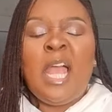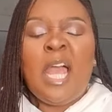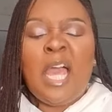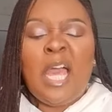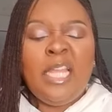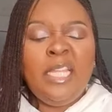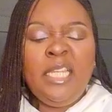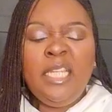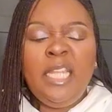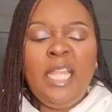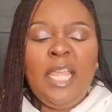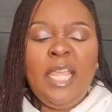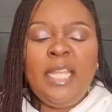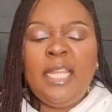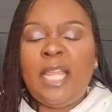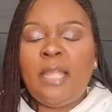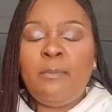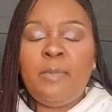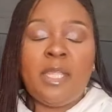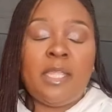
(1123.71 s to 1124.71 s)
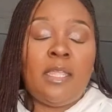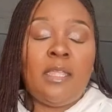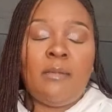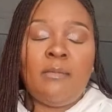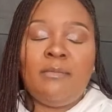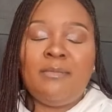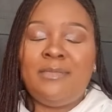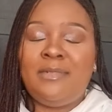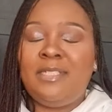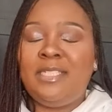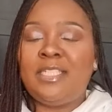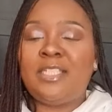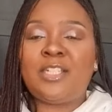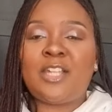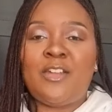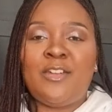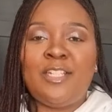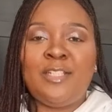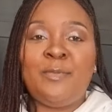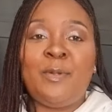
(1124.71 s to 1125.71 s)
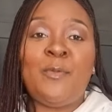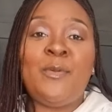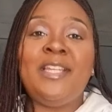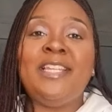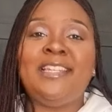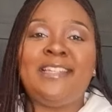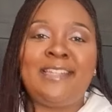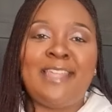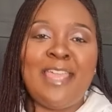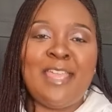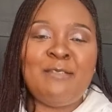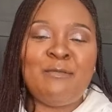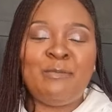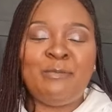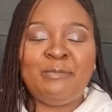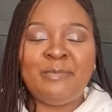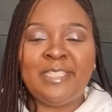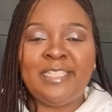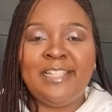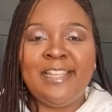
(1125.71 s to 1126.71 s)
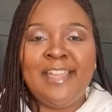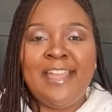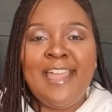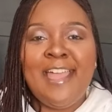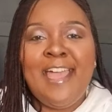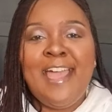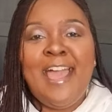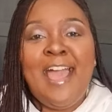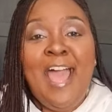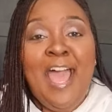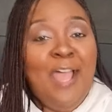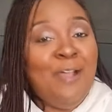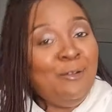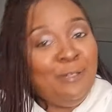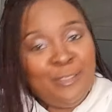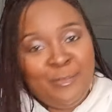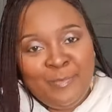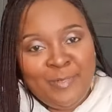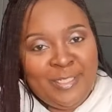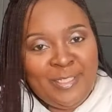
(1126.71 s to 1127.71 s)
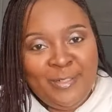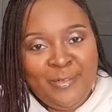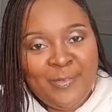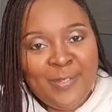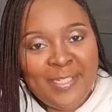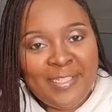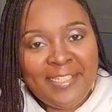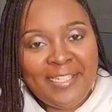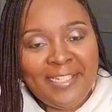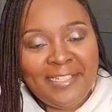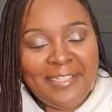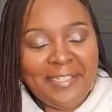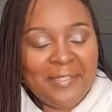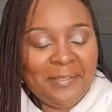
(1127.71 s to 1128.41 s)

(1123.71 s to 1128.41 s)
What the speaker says: and in the end I became discouraged, but when it came I was motivated.